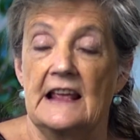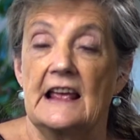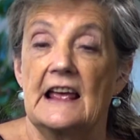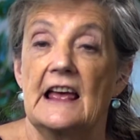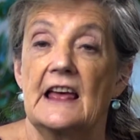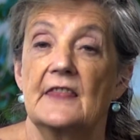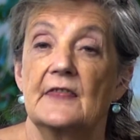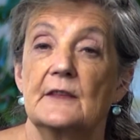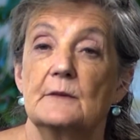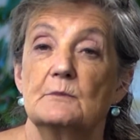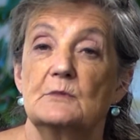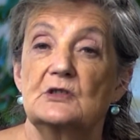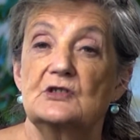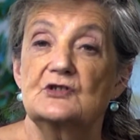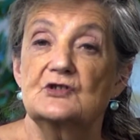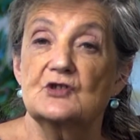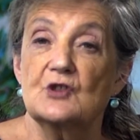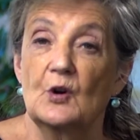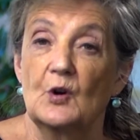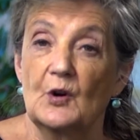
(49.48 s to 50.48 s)
And the
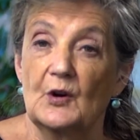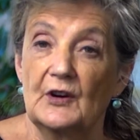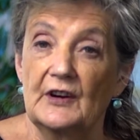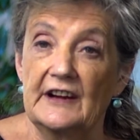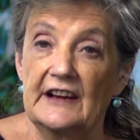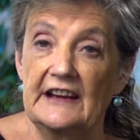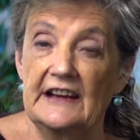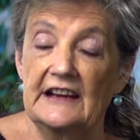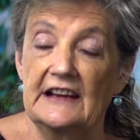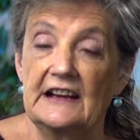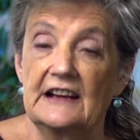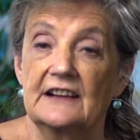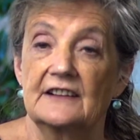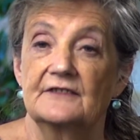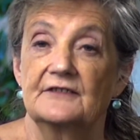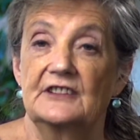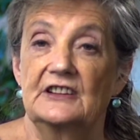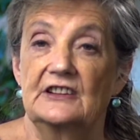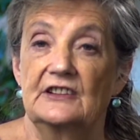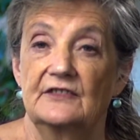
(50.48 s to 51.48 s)
majority
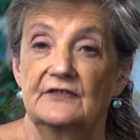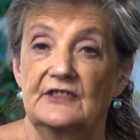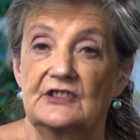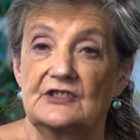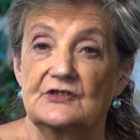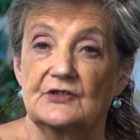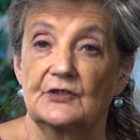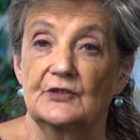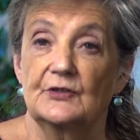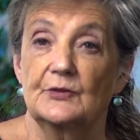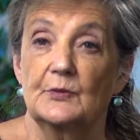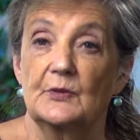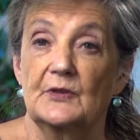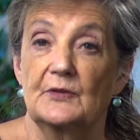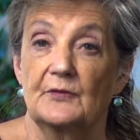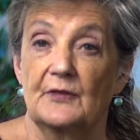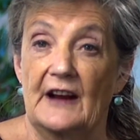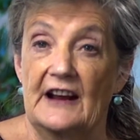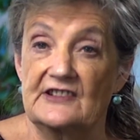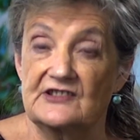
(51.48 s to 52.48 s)
of individuals
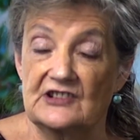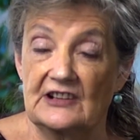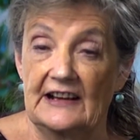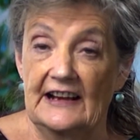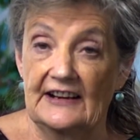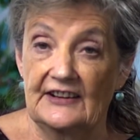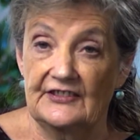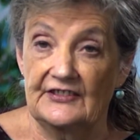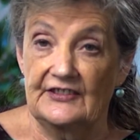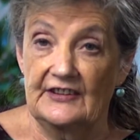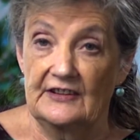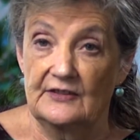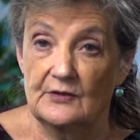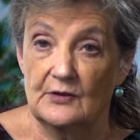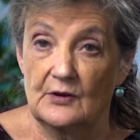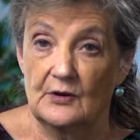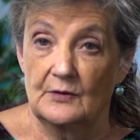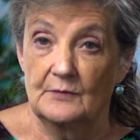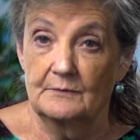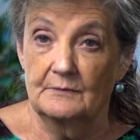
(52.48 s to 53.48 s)
with Fragile X
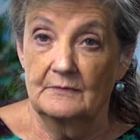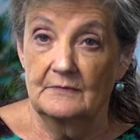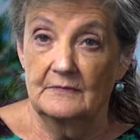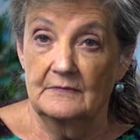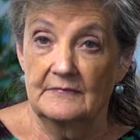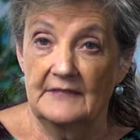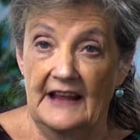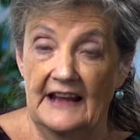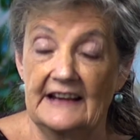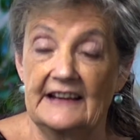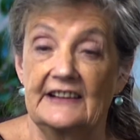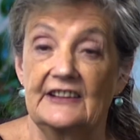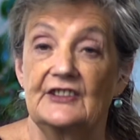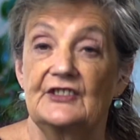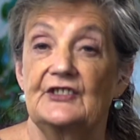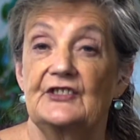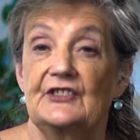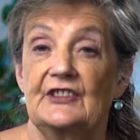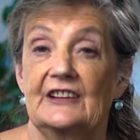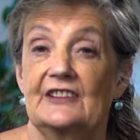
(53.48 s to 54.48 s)
syndrome, that is
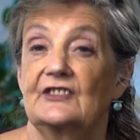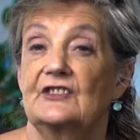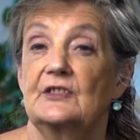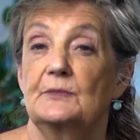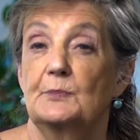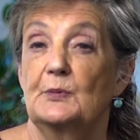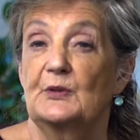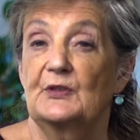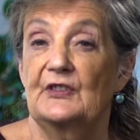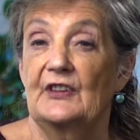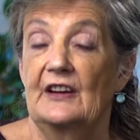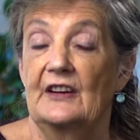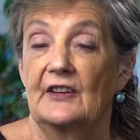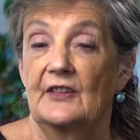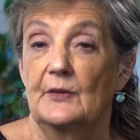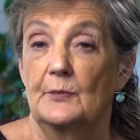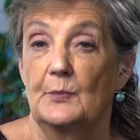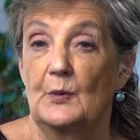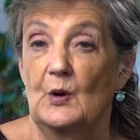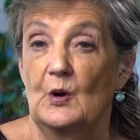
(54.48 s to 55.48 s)
60% of
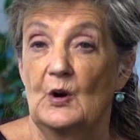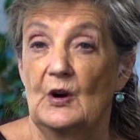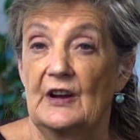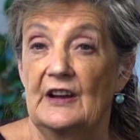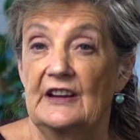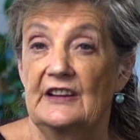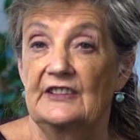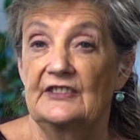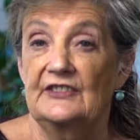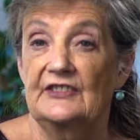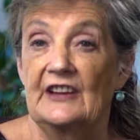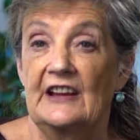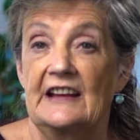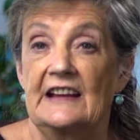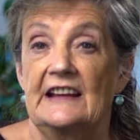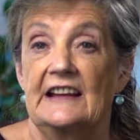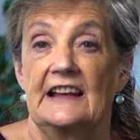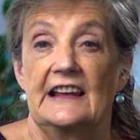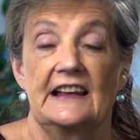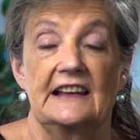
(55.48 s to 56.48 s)
the boys
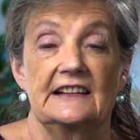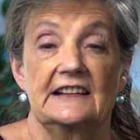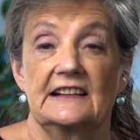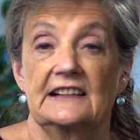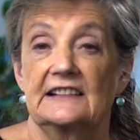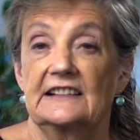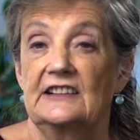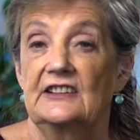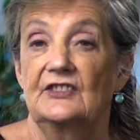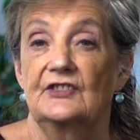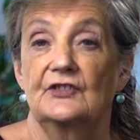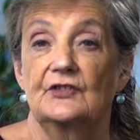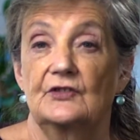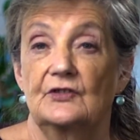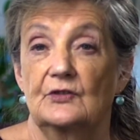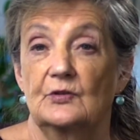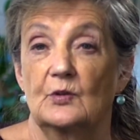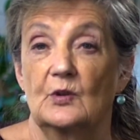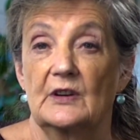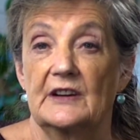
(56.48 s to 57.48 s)
and at
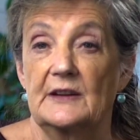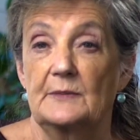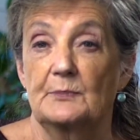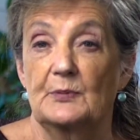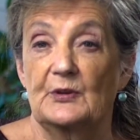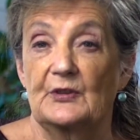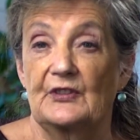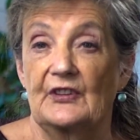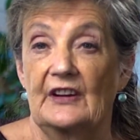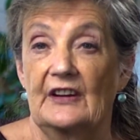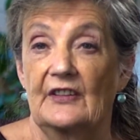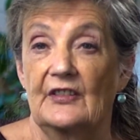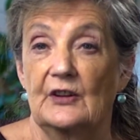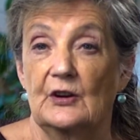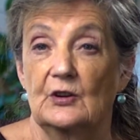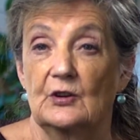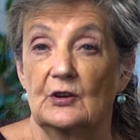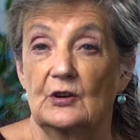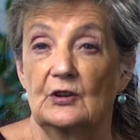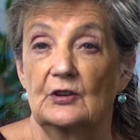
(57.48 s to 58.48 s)
least 20% of the
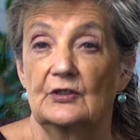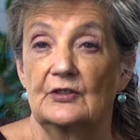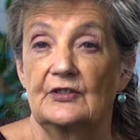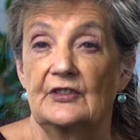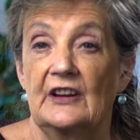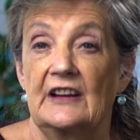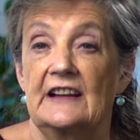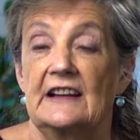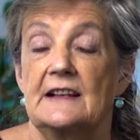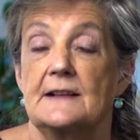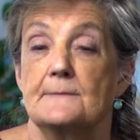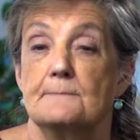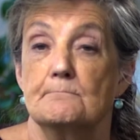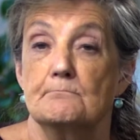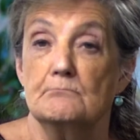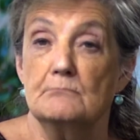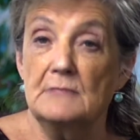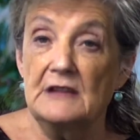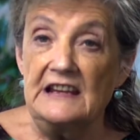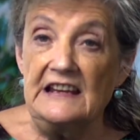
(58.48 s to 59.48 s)
girls,
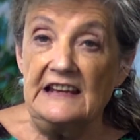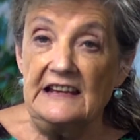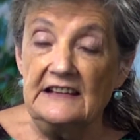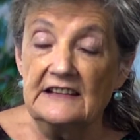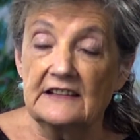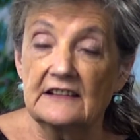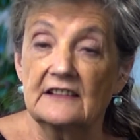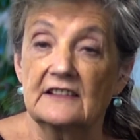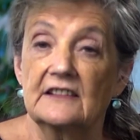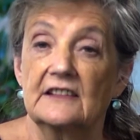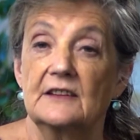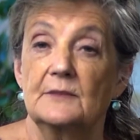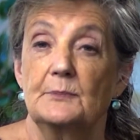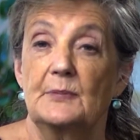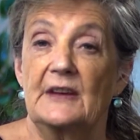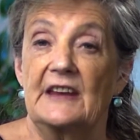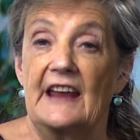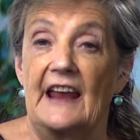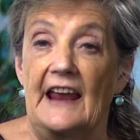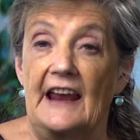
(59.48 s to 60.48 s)
meet the
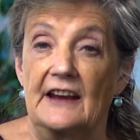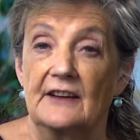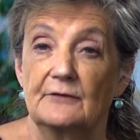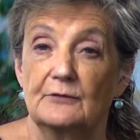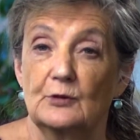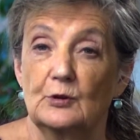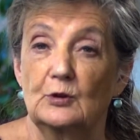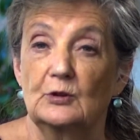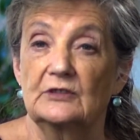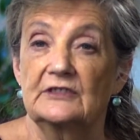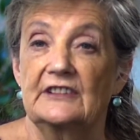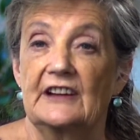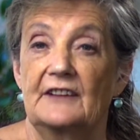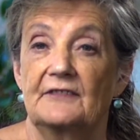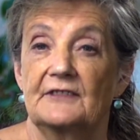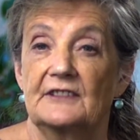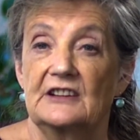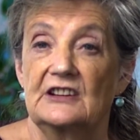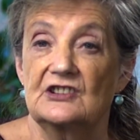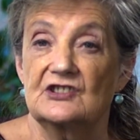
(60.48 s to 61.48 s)
behavioral
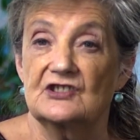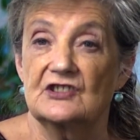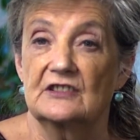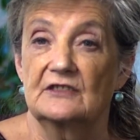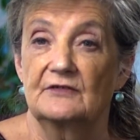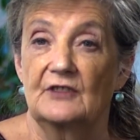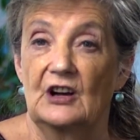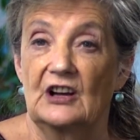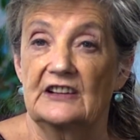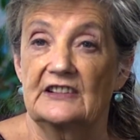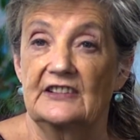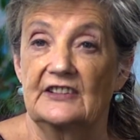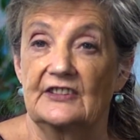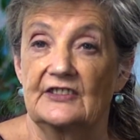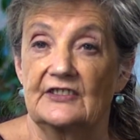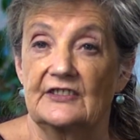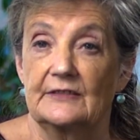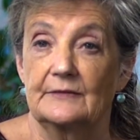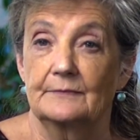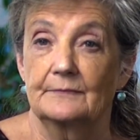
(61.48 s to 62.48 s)
definition of
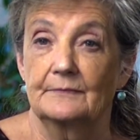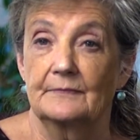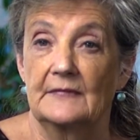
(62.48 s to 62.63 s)
autism.